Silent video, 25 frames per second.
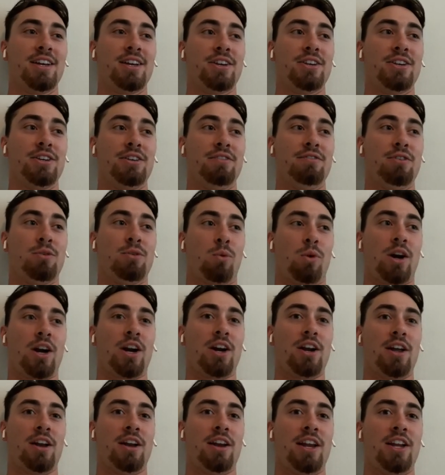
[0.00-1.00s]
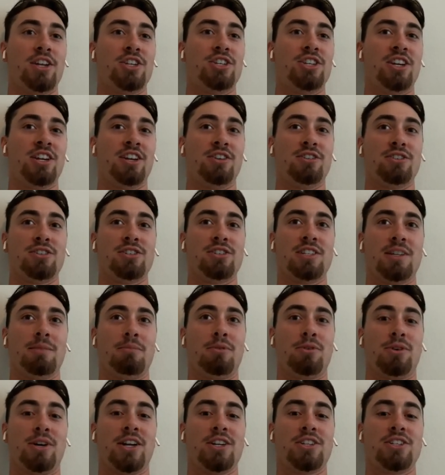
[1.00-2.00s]
if you're working on an engine and you
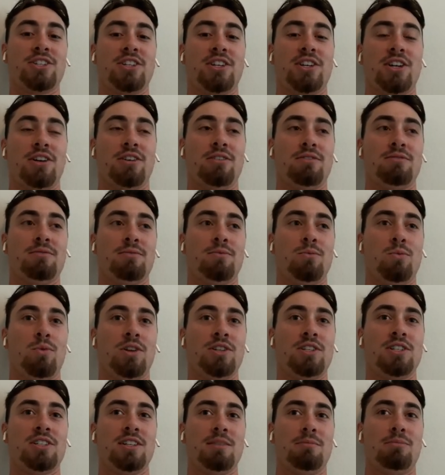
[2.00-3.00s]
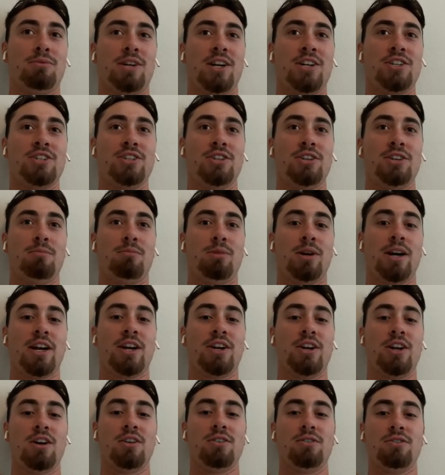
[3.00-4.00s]
slip a wrench, one slip wrench and you can break
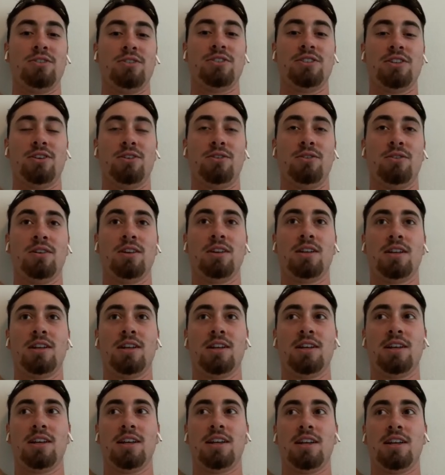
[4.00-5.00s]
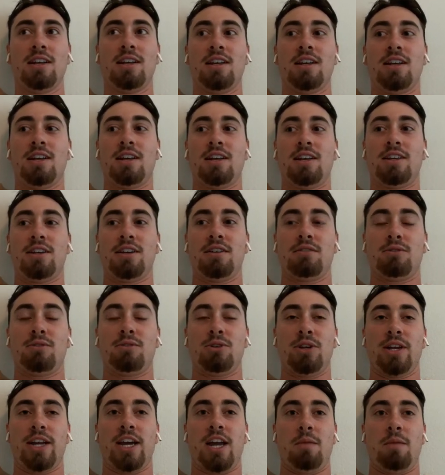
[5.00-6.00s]
a knuckle. So we
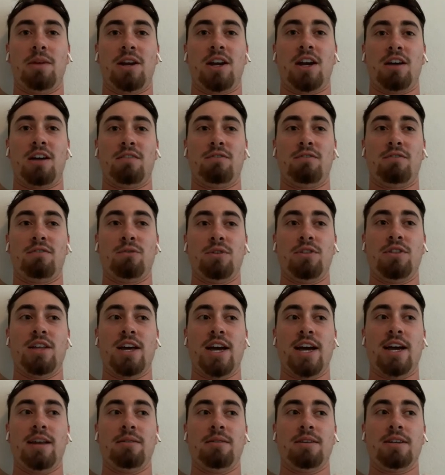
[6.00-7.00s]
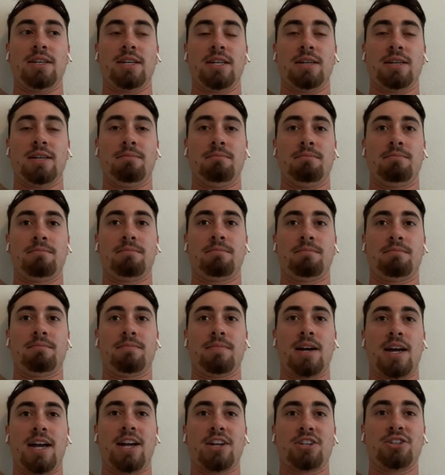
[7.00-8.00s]
really got to be careful with that. I
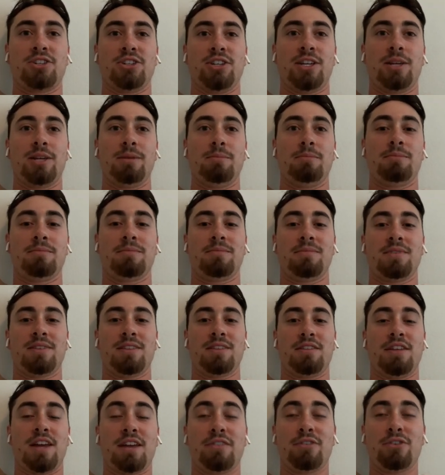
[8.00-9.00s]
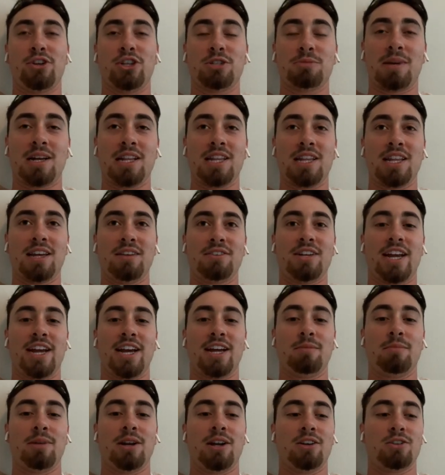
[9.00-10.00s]
actually, thankfully, it's my left
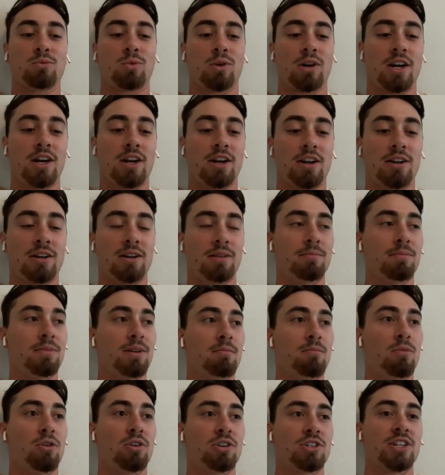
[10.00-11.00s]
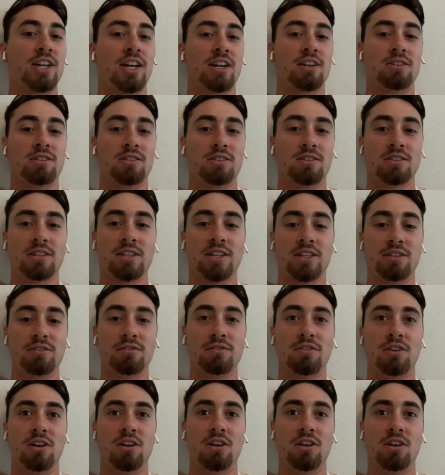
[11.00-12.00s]
hand, but I was working on a motorcycle in the
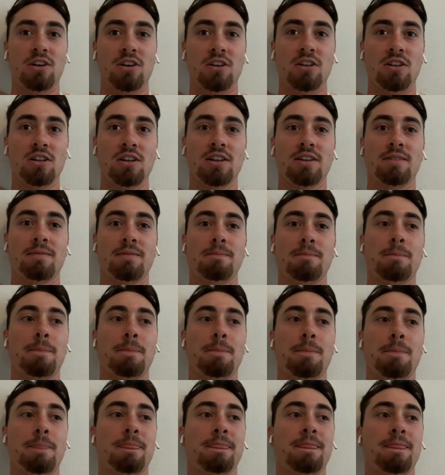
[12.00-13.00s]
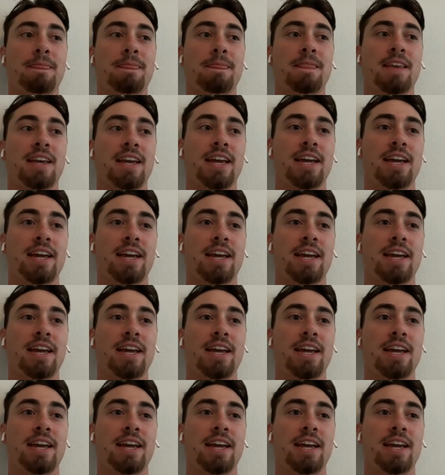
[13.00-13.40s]
fall and